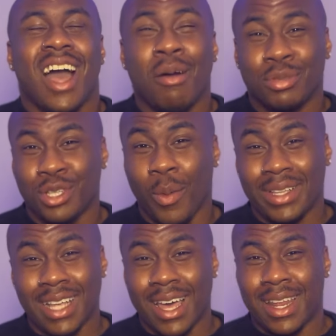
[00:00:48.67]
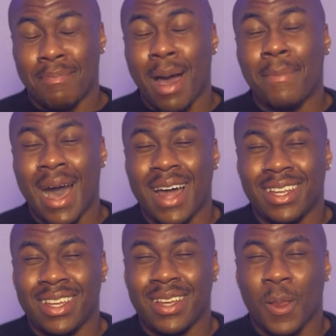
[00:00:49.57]
I'm so excited. My
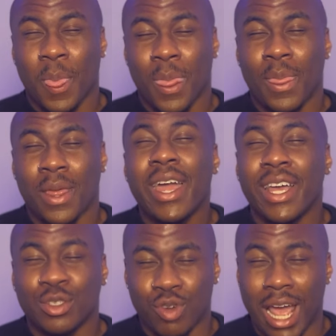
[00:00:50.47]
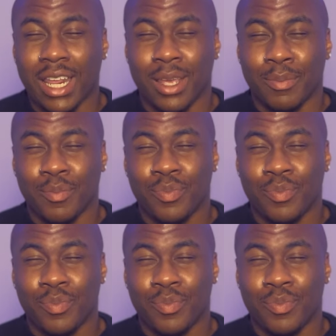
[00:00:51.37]
body is ready.